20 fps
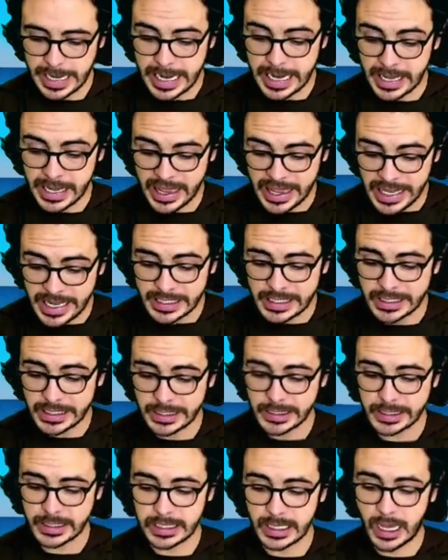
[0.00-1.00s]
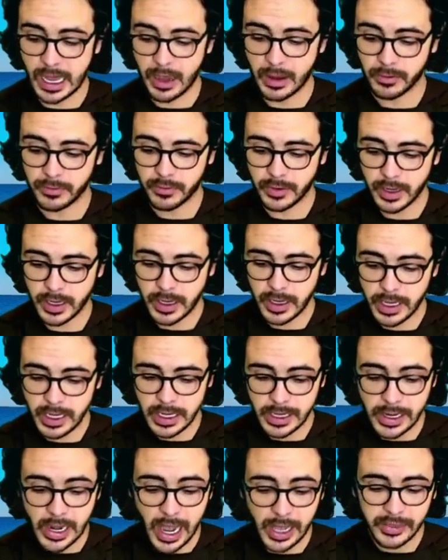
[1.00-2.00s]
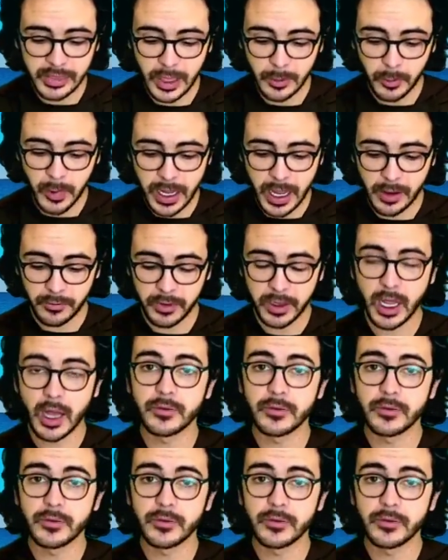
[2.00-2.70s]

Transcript: In this is love, not that we have